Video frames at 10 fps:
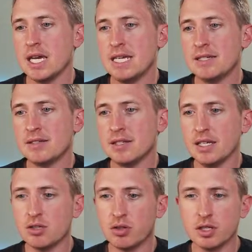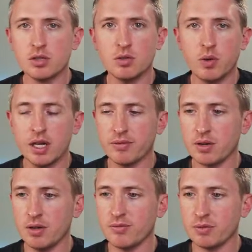is the traditional way
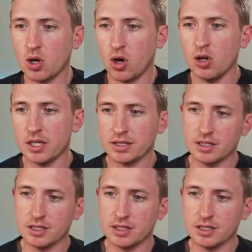of calling